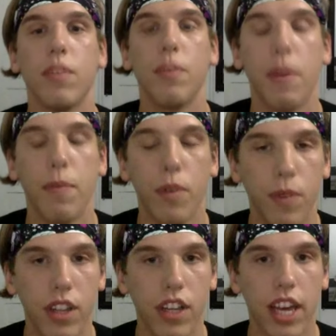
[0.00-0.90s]
People
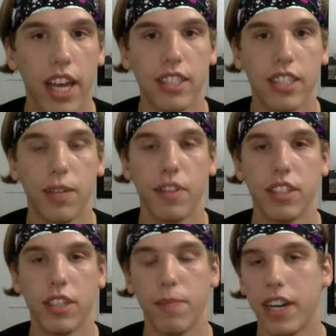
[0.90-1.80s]
will look at
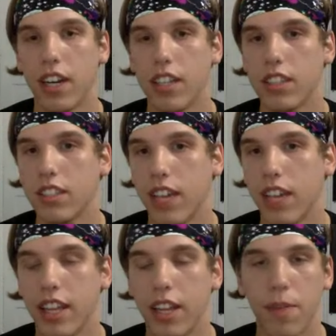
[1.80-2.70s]
someone's appearance
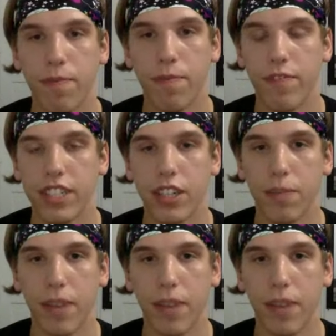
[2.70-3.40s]
and their physical